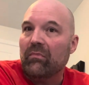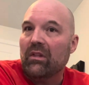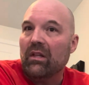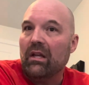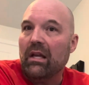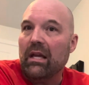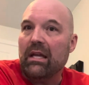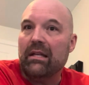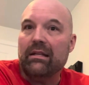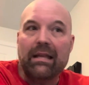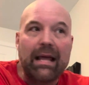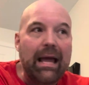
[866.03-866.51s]

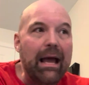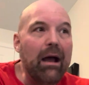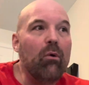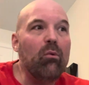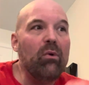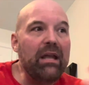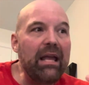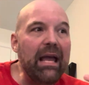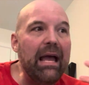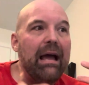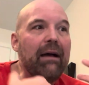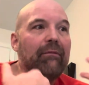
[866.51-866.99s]
And now
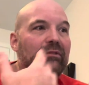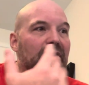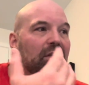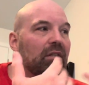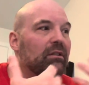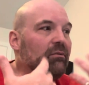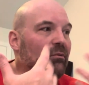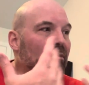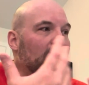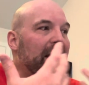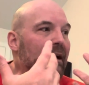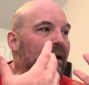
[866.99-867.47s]
we have
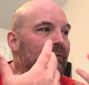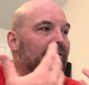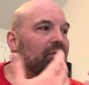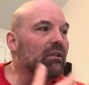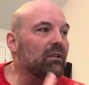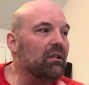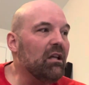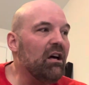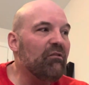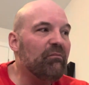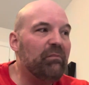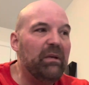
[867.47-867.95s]
to
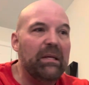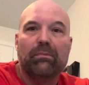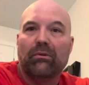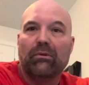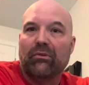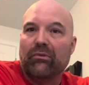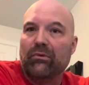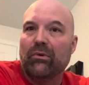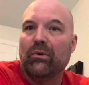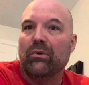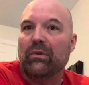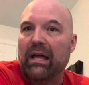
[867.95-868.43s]
love people
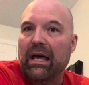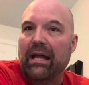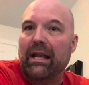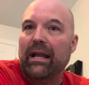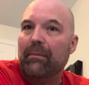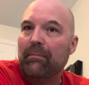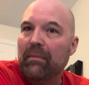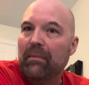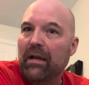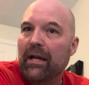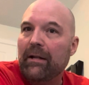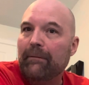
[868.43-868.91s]
through that.
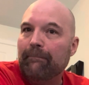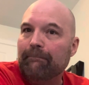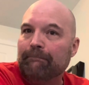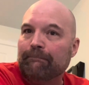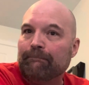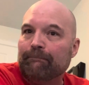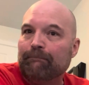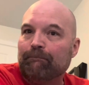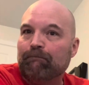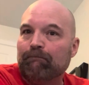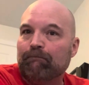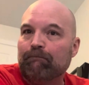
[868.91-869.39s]
Amen?
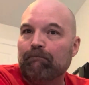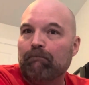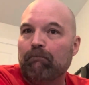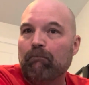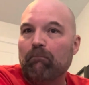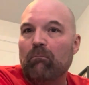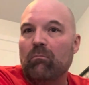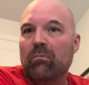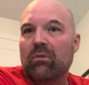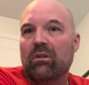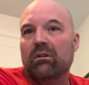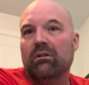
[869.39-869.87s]

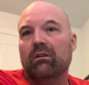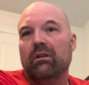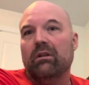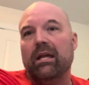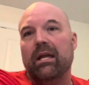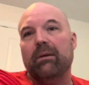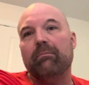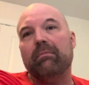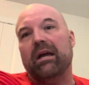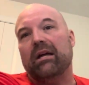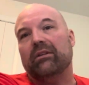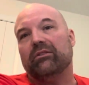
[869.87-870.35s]

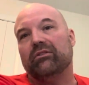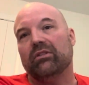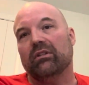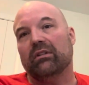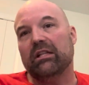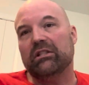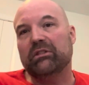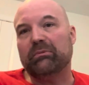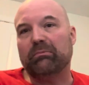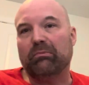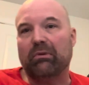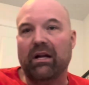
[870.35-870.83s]
Amen. So
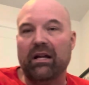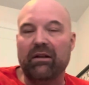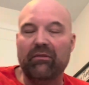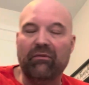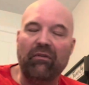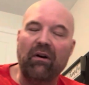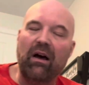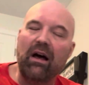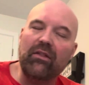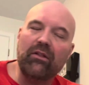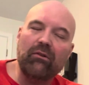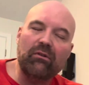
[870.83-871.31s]
let's pray.
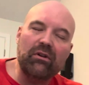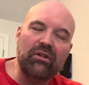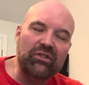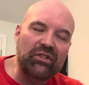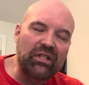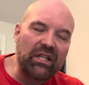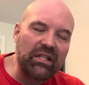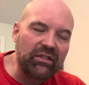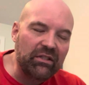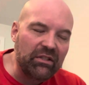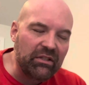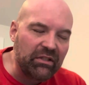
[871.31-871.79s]
Father, in
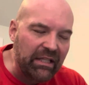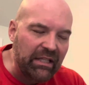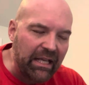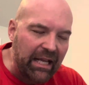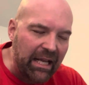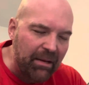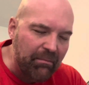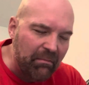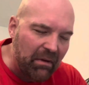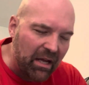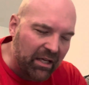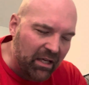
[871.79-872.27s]
Jesus'
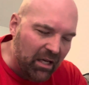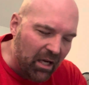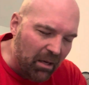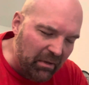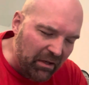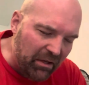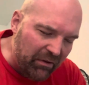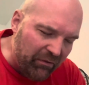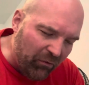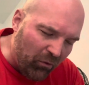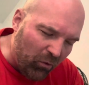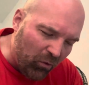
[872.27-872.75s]
name, I come
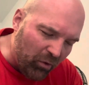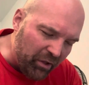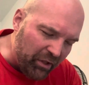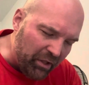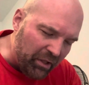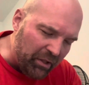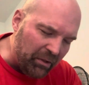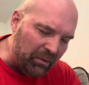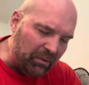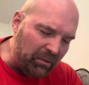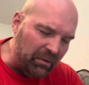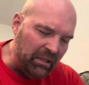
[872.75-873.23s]
before
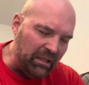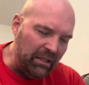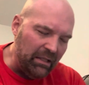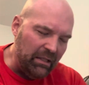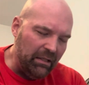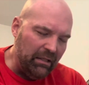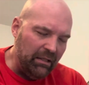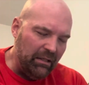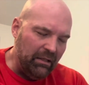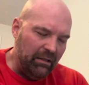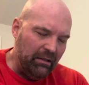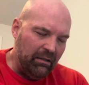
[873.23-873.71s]
you
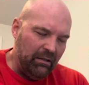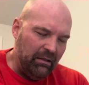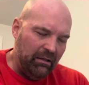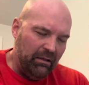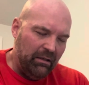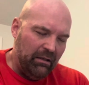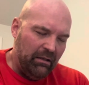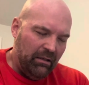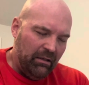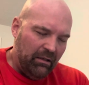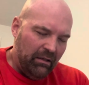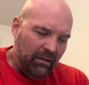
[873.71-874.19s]

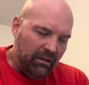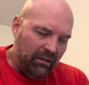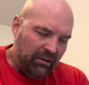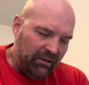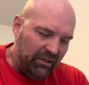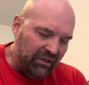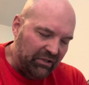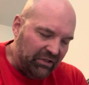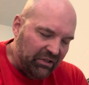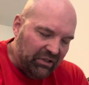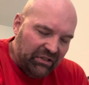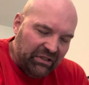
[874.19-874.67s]

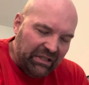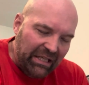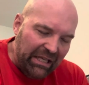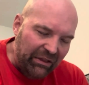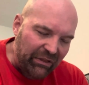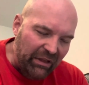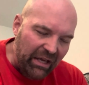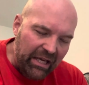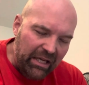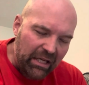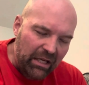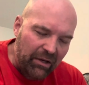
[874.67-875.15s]
just to say
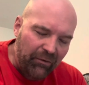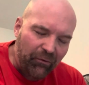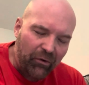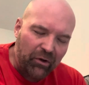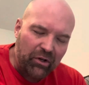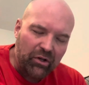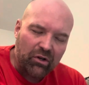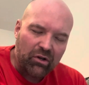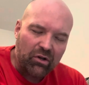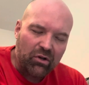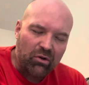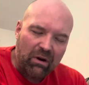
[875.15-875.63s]
thank you for
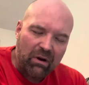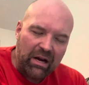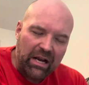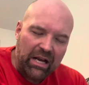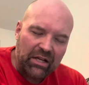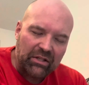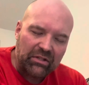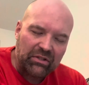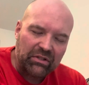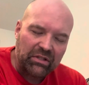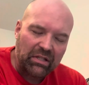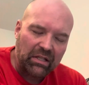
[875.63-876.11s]
your
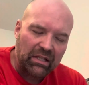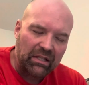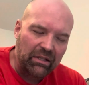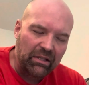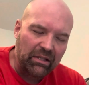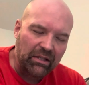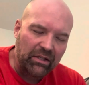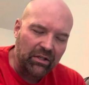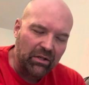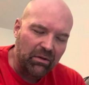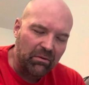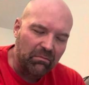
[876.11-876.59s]
grace,
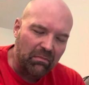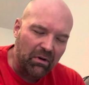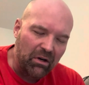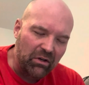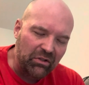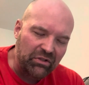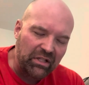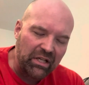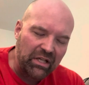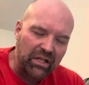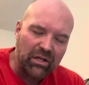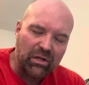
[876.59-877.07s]
your
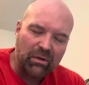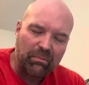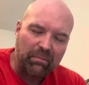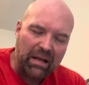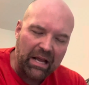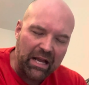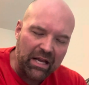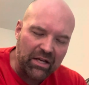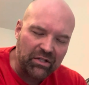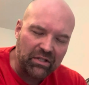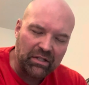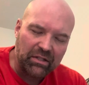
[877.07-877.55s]
mercy, your
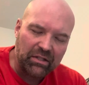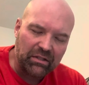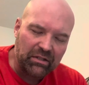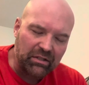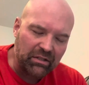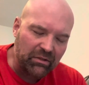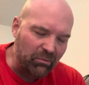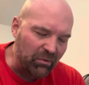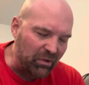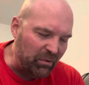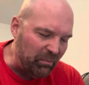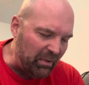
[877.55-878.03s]

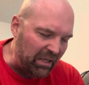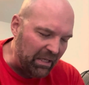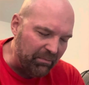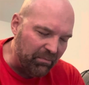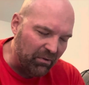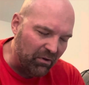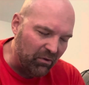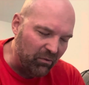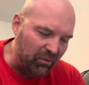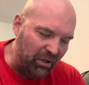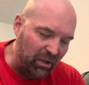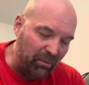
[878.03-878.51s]
patience with
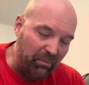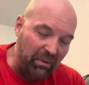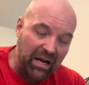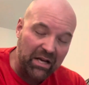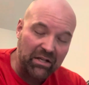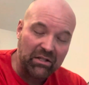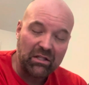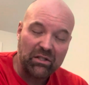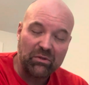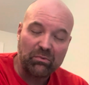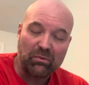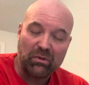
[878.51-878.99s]
people, your
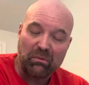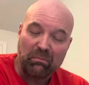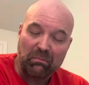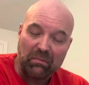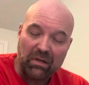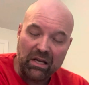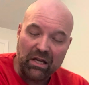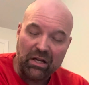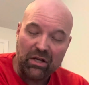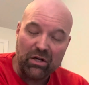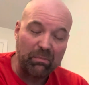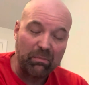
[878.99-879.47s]
patience with
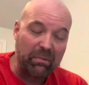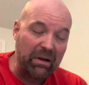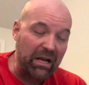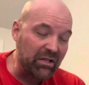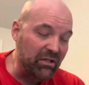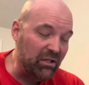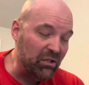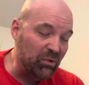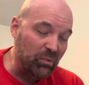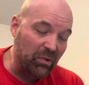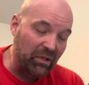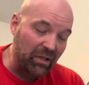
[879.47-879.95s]
me, your
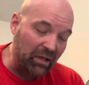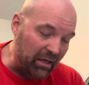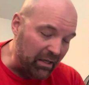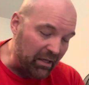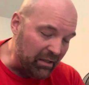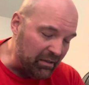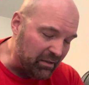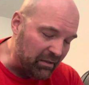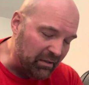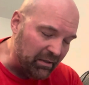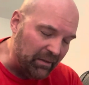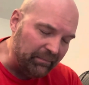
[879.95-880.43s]
patience with
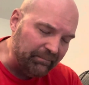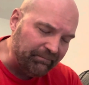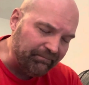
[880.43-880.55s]
us.